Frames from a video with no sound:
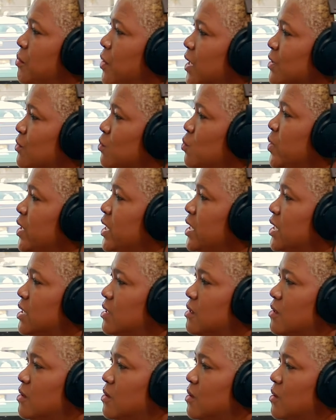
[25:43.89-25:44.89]
but
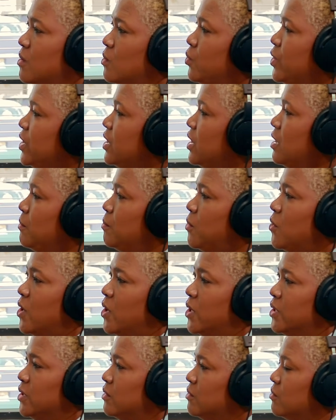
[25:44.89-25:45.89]
we we keep
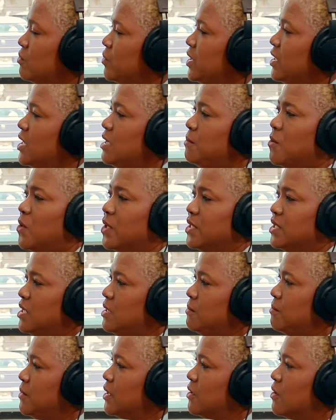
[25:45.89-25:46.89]
on we keep on
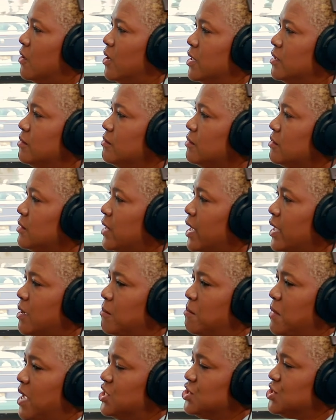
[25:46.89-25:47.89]
keeping on. Like I
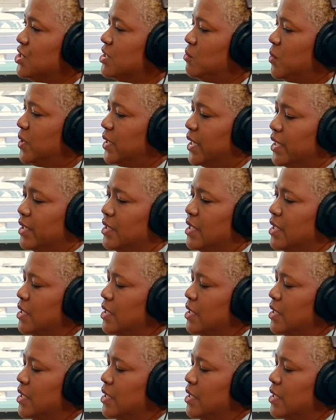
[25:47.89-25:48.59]
mentioned when I